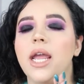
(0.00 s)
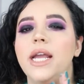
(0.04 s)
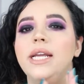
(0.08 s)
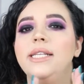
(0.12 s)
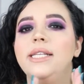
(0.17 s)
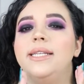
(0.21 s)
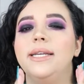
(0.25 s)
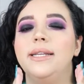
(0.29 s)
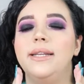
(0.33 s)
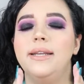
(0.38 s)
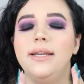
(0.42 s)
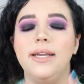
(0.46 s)

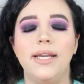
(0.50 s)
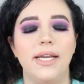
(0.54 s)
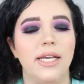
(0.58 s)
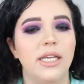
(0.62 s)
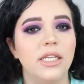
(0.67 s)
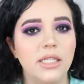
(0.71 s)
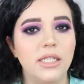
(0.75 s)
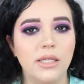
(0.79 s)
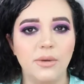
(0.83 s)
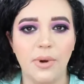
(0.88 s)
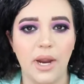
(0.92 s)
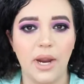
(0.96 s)
it's an
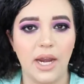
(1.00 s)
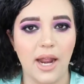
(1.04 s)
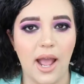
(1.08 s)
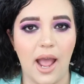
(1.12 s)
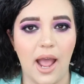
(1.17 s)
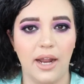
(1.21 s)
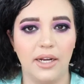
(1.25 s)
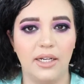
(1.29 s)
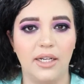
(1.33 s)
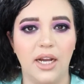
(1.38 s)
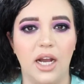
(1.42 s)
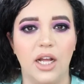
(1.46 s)
easy way to
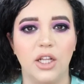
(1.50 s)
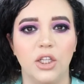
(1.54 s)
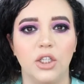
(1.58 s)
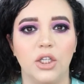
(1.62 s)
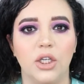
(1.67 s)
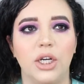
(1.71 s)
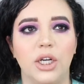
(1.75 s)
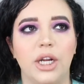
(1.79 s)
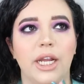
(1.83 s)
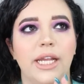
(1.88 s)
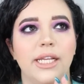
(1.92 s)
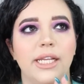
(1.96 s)
add
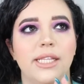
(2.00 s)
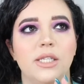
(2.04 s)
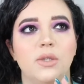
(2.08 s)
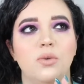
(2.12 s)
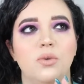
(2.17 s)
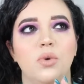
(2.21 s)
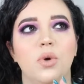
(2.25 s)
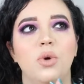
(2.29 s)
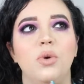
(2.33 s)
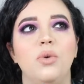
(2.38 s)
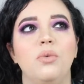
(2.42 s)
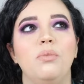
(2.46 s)
color
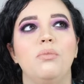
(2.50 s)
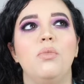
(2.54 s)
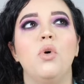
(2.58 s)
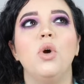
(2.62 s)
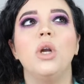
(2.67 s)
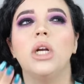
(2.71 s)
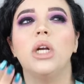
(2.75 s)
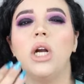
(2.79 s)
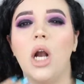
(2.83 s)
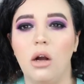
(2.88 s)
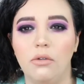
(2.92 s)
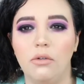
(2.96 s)
it's
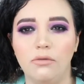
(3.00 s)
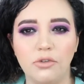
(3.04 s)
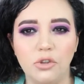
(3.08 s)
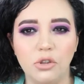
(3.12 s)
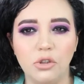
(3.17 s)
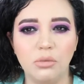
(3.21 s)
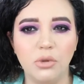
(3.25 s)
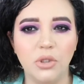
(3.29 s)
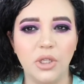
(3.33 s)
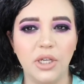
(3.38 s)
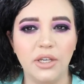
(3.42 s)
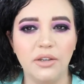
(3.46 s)
more
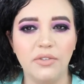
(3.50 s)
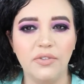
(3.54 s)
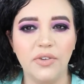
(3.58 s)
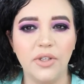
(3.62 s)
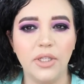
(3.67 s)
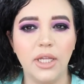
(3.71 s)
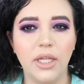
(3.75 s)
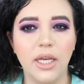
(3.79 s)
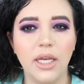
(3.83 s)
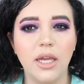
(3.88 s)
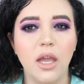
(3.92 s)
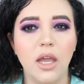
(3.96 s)
comfortable i
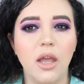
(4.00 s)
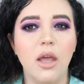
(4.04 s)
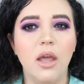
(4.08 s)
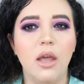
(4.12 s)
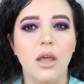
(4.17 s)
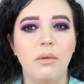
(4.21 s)
feel like